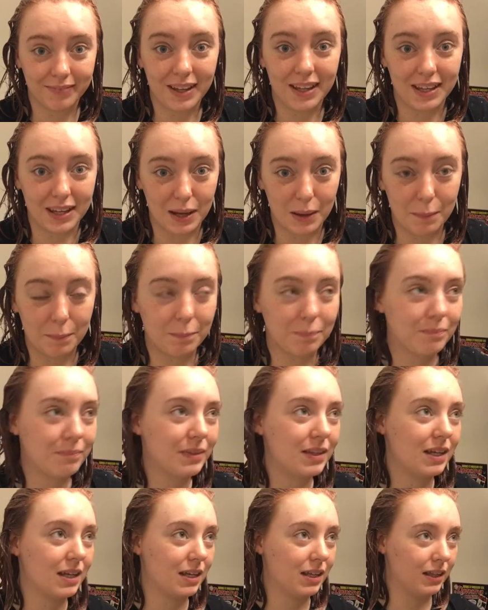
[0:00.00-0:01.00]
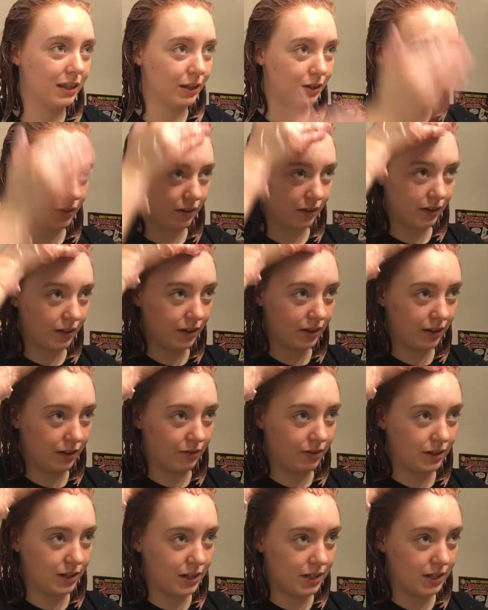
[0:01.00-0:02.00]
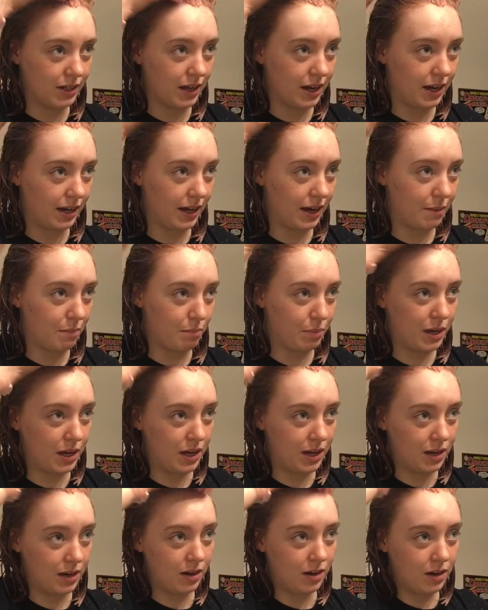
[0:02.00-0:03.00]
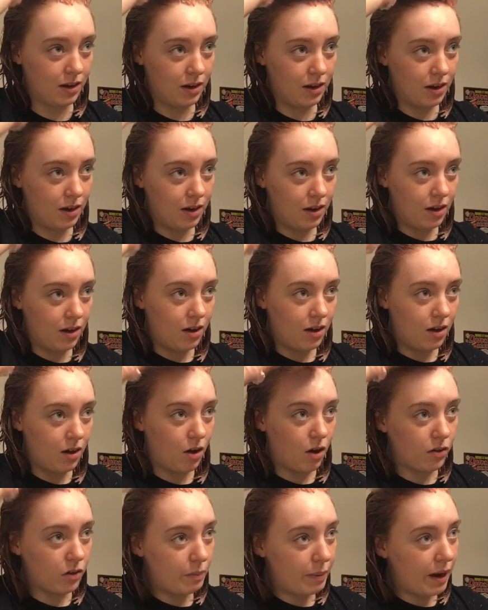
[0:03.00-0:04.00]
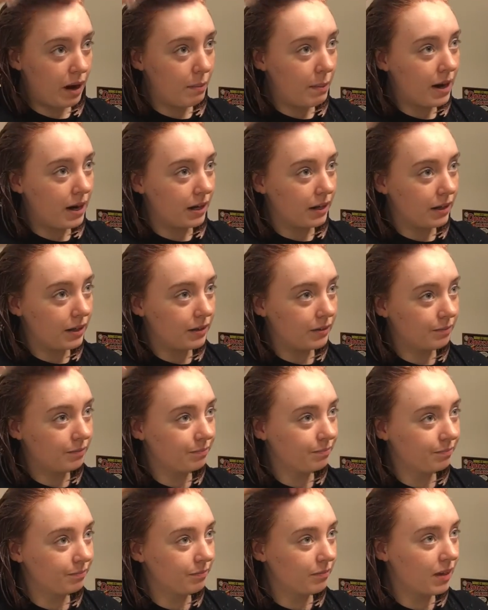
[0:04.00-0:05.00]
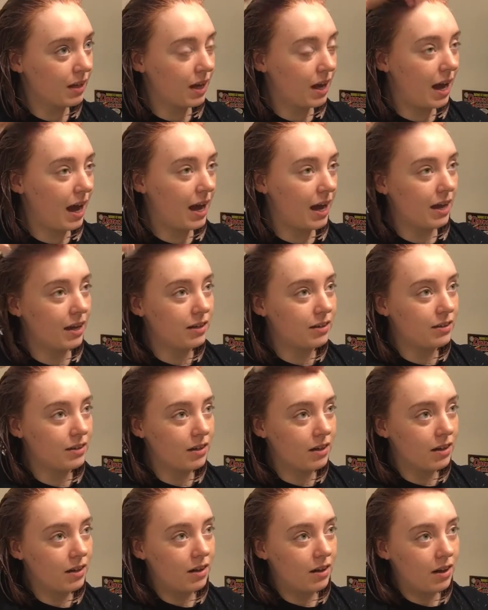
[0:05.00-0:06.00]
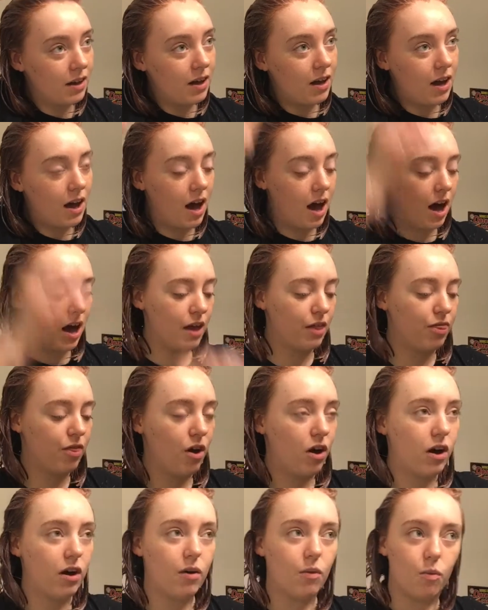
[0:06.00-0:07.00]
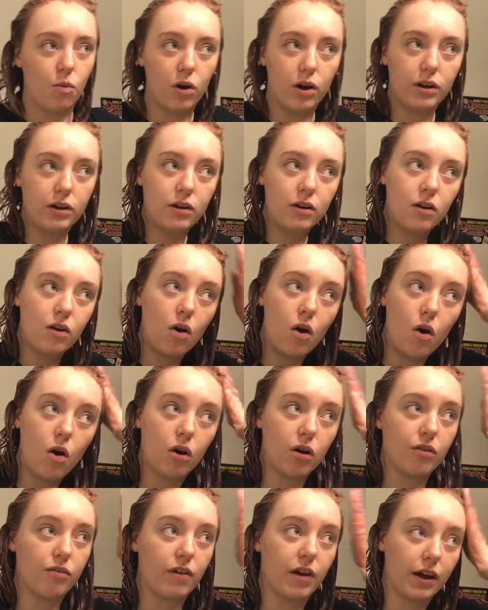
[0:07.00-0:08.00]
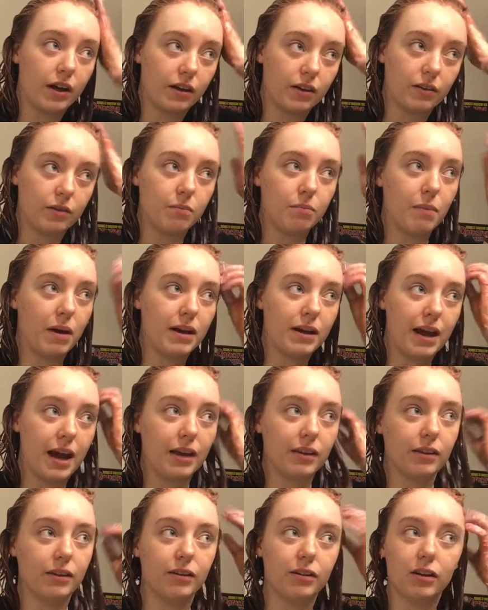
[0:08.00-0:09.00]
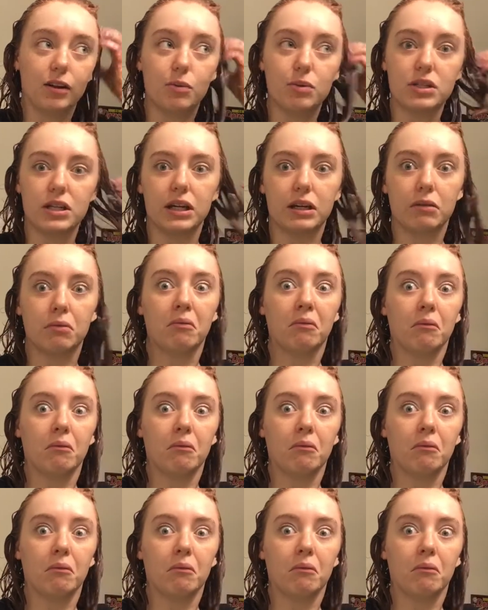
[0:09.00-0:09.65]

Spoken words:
Yep. He literally lifted his leg and peed on the paramedic. And I thought, one, horrifying. My dad literally was like,